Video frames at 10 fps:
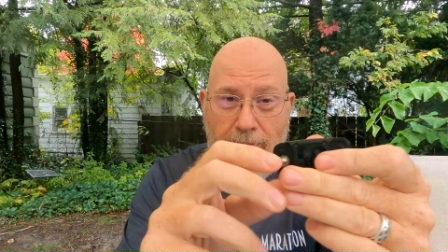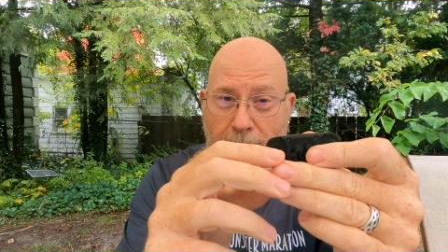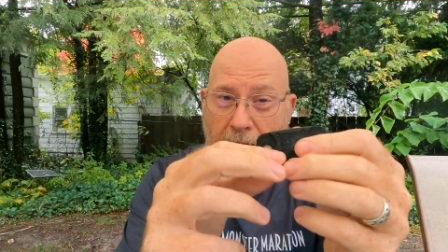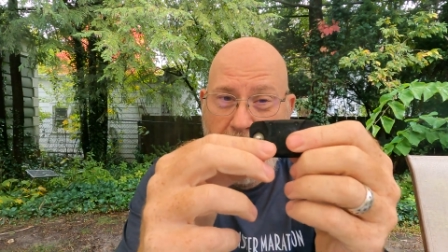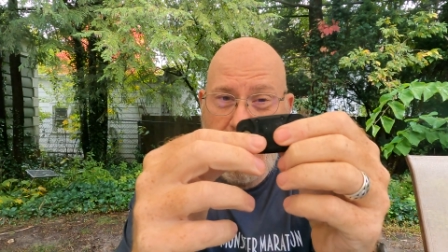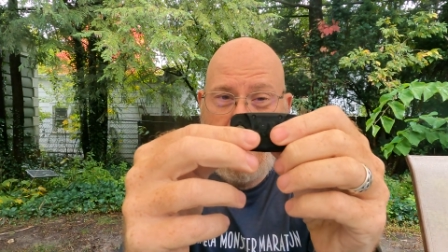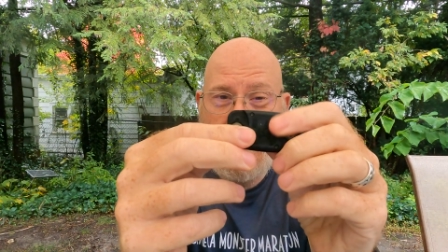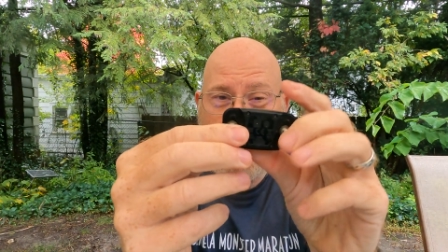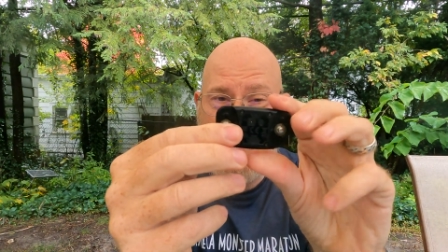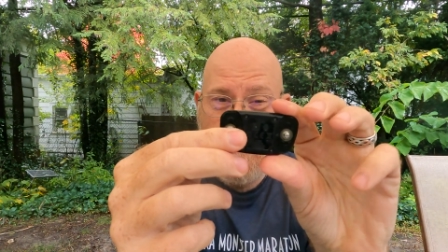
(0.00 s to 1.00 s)
But
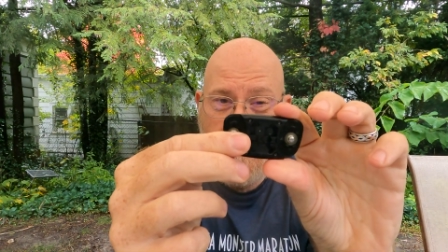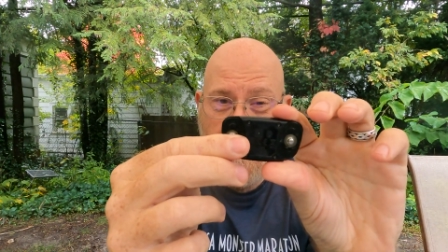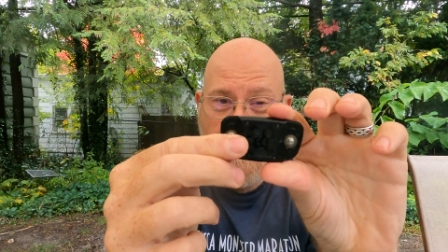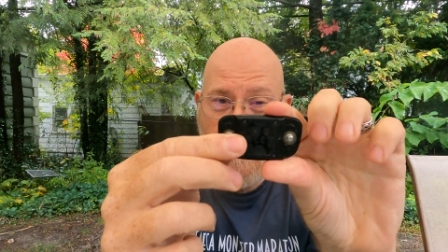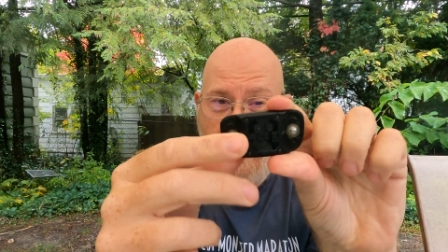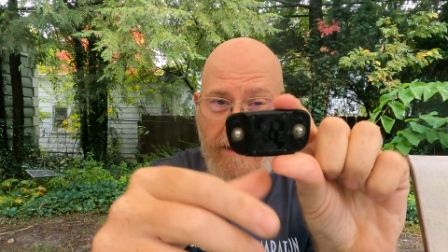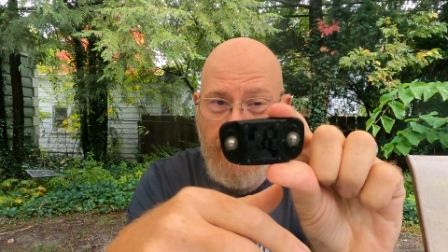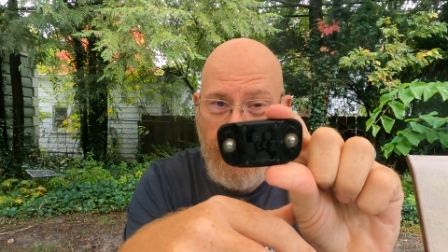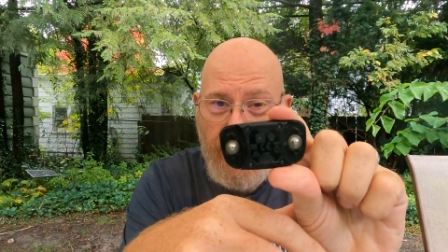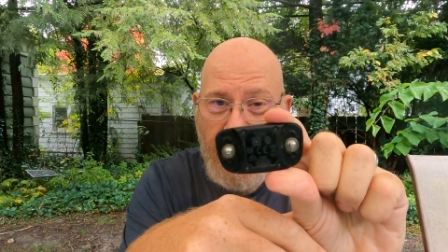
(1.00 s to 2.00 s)
unfortunately, like
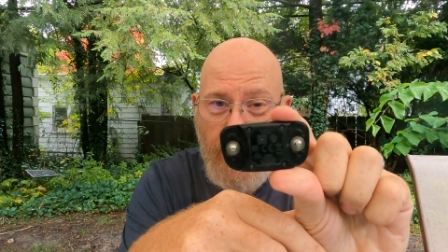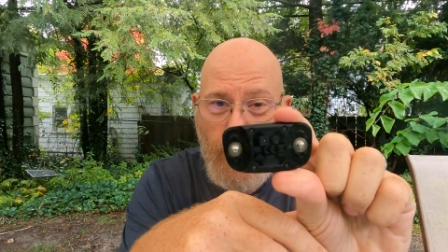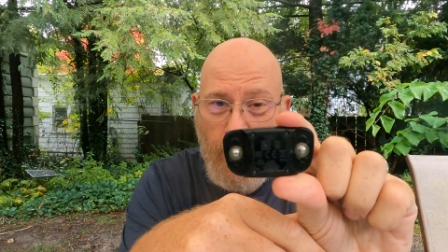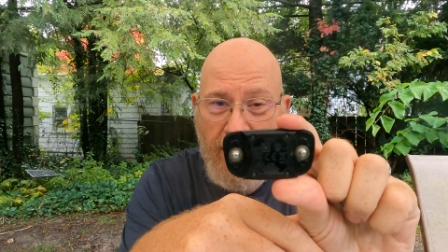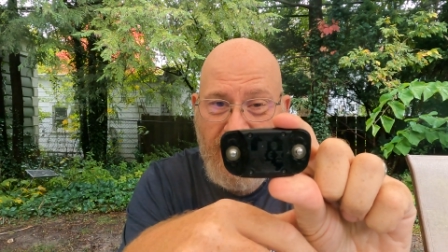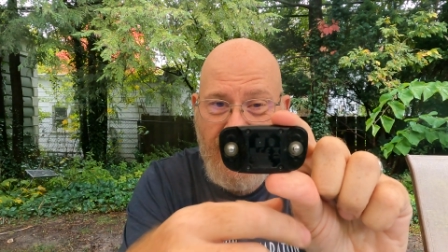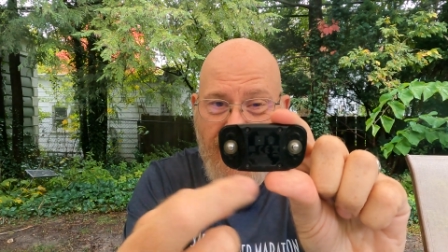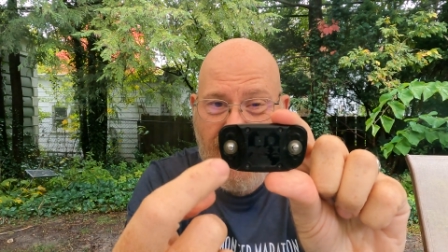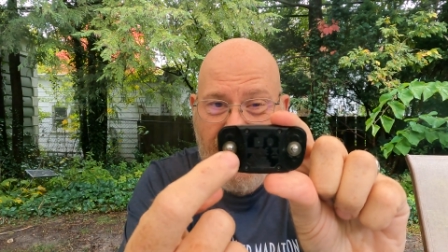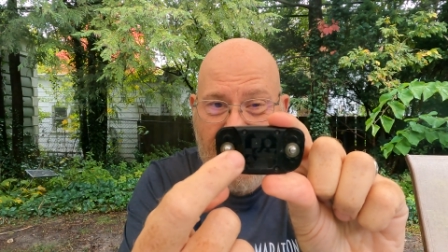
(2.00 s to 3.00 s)
the old ones, it's
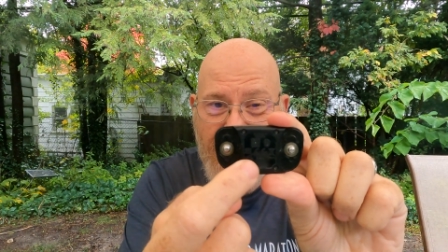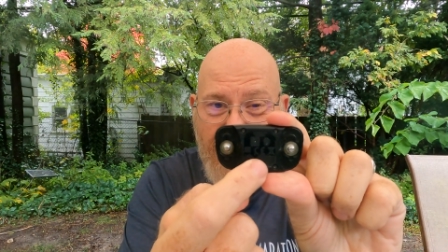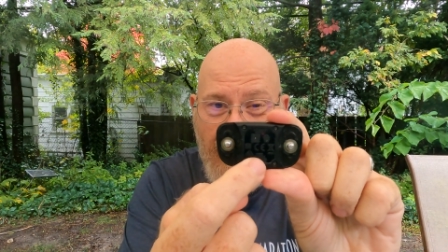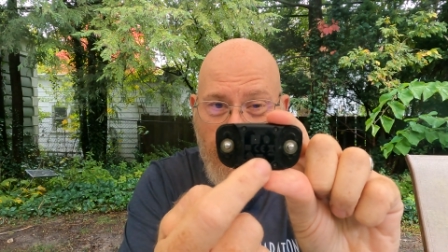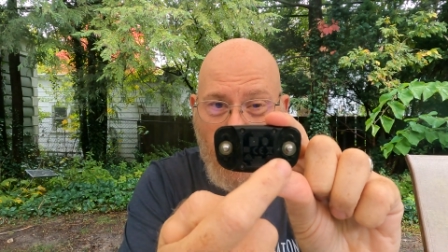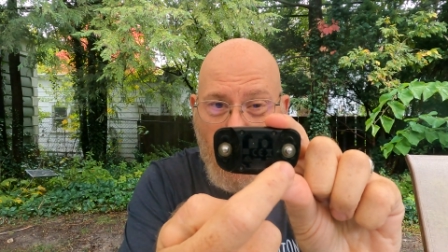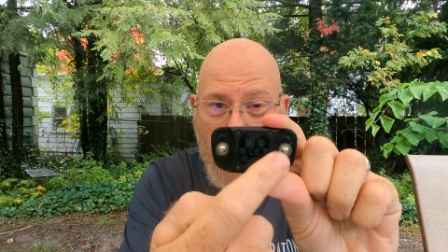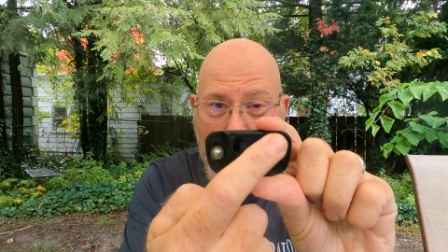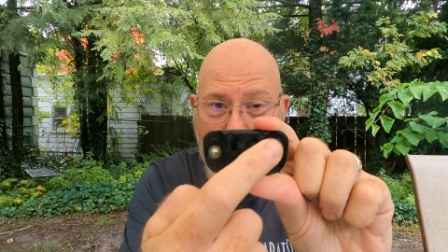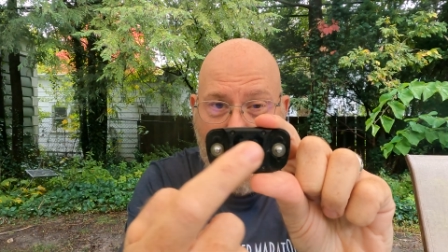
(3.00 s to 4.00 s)
got that same
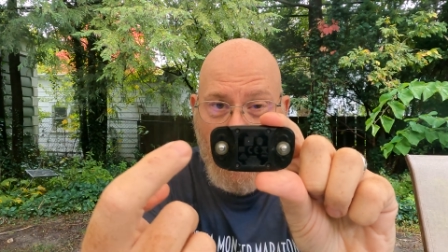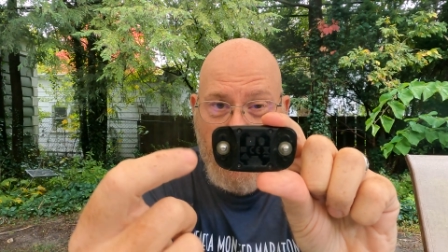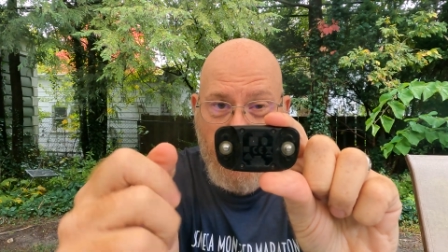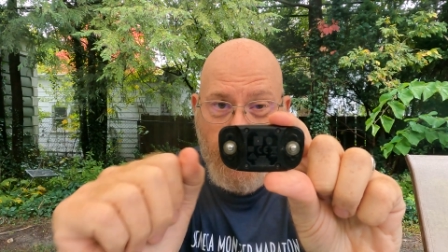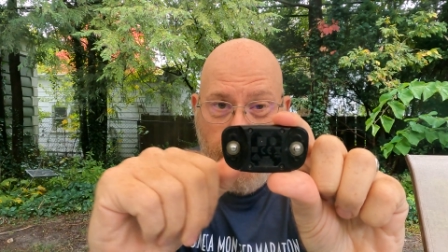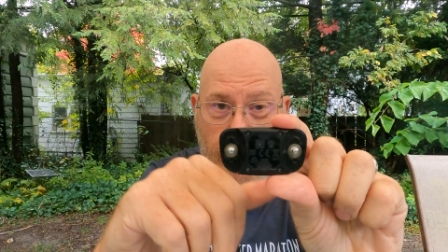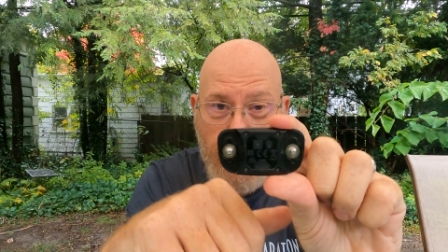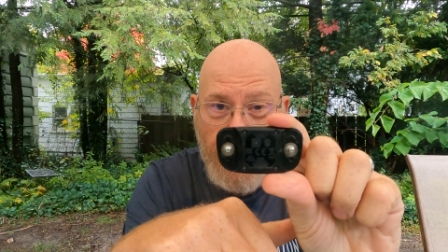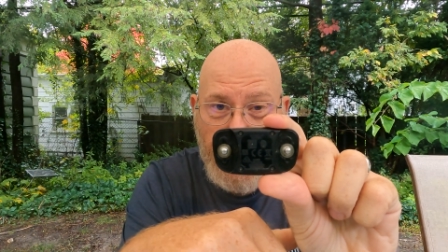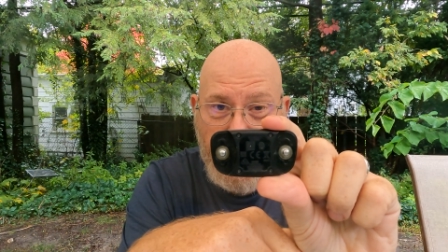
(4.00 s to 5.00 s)
horrible 4-screw
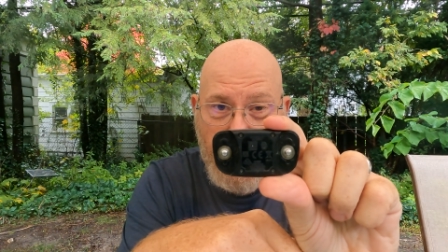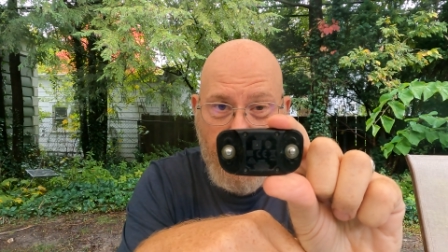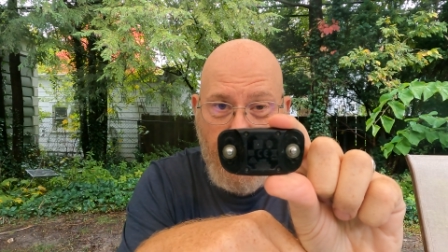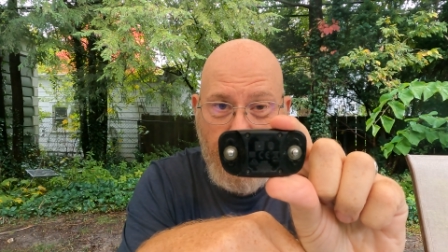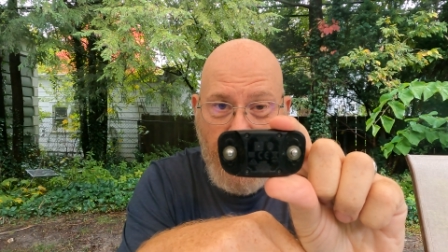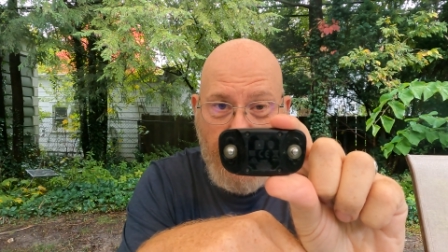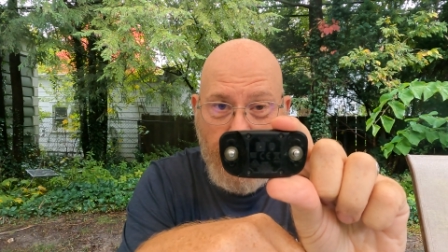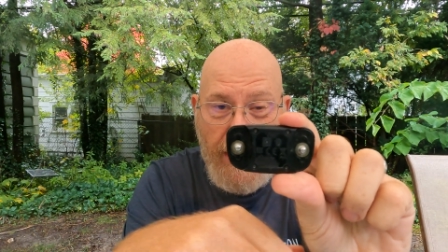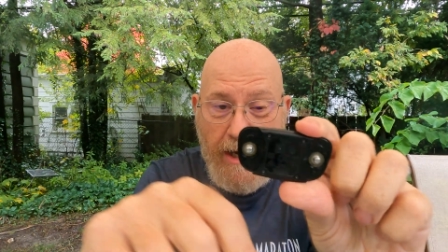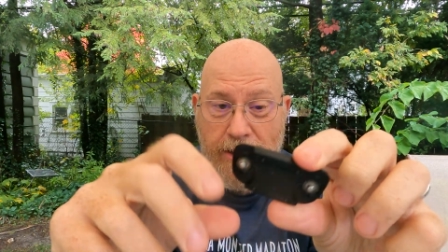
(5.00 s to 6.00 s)

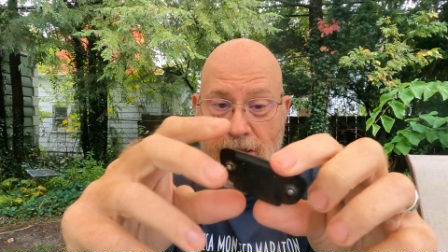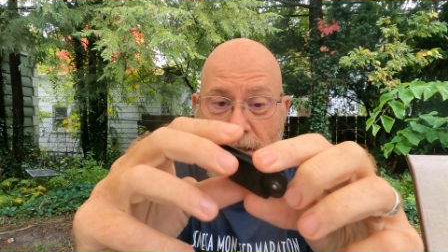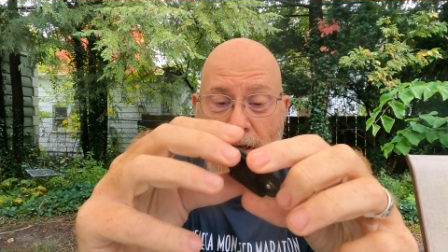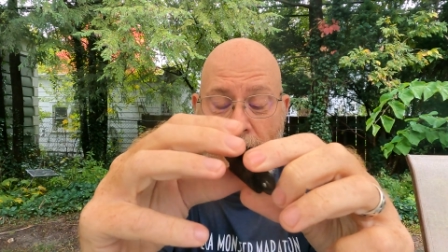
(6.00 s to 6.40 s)
battery hatch.